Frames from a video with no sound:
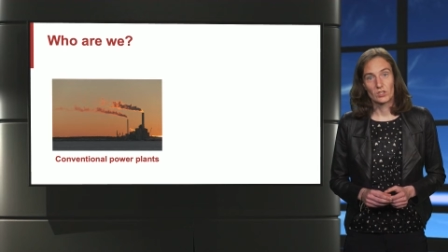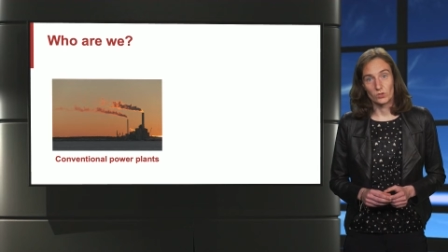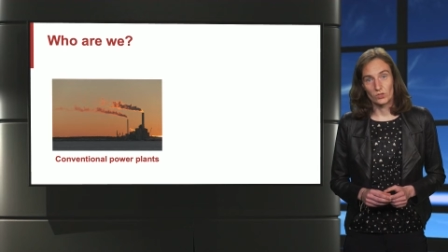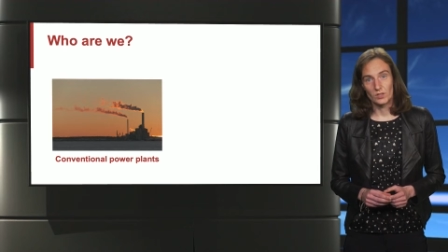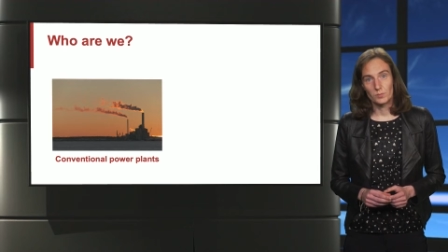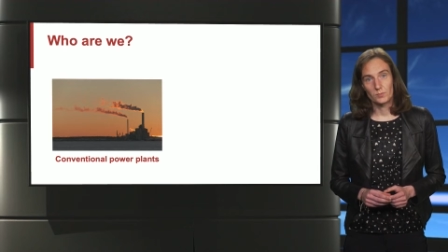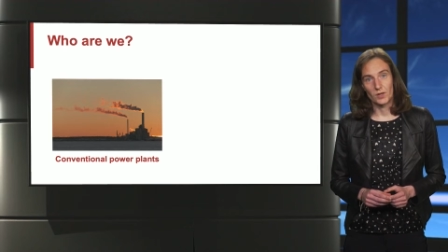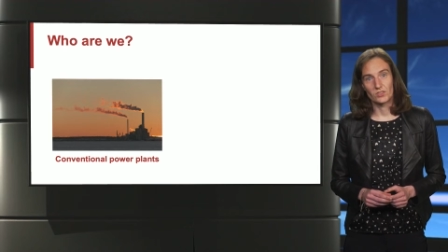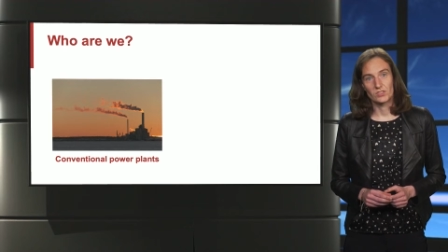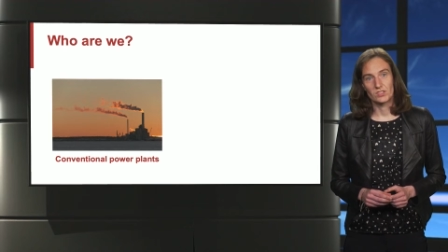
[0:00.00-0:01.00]
to keep
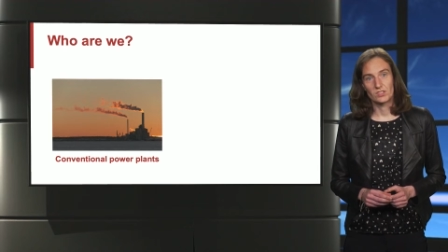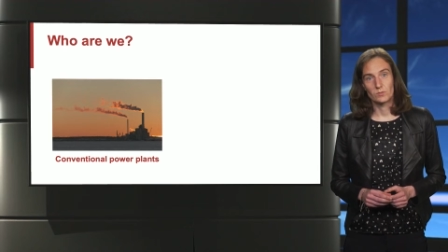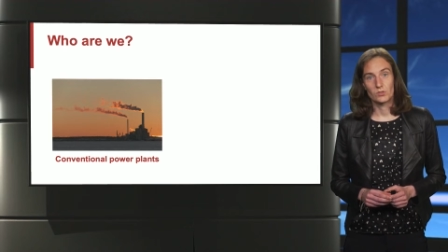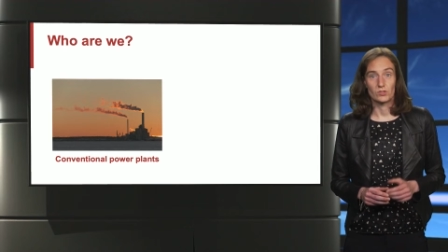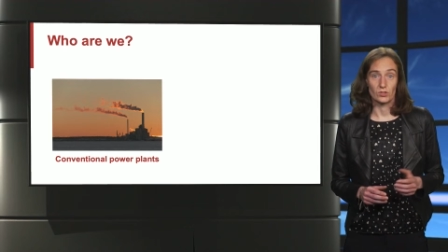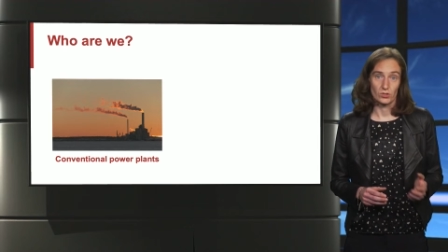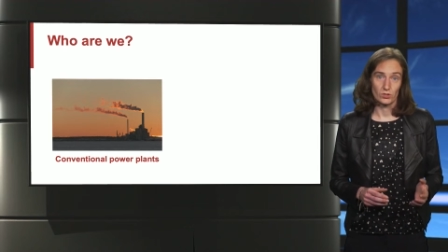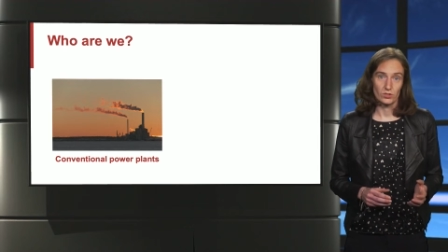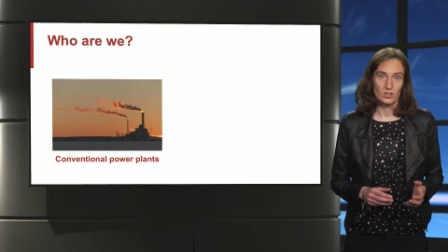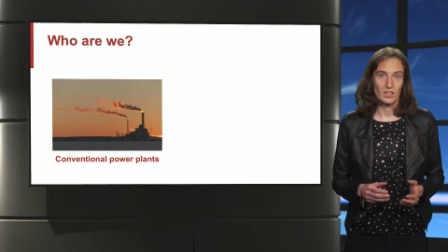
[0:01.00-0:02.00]
power systems
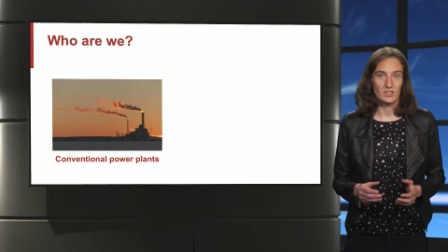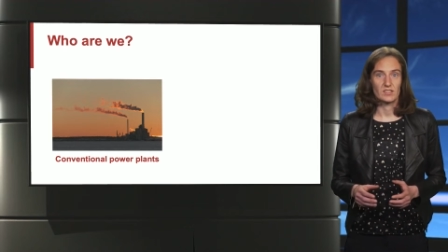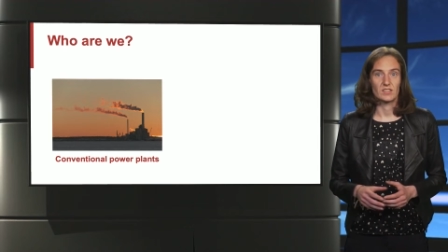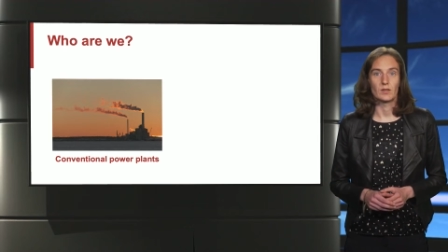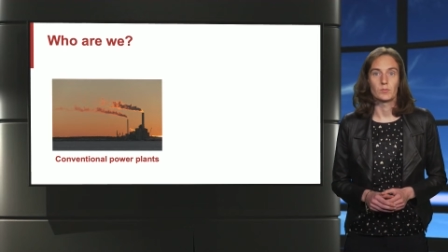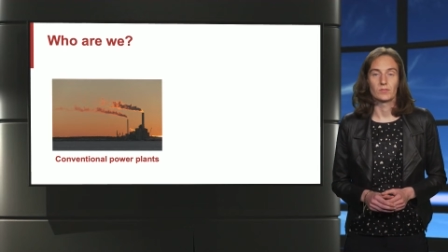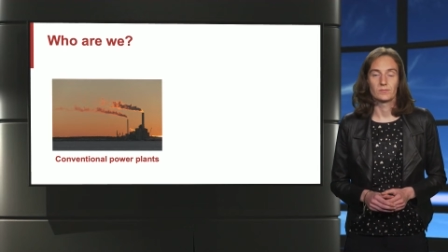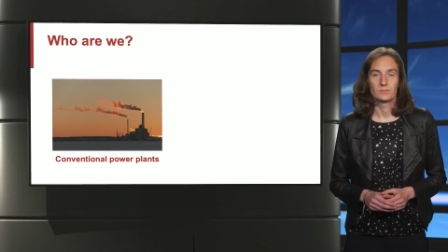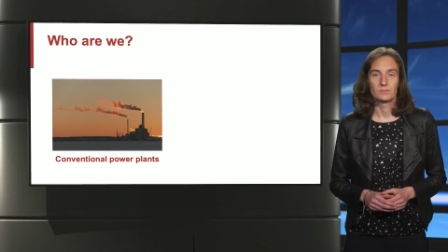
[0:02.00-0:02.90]
secure and stable.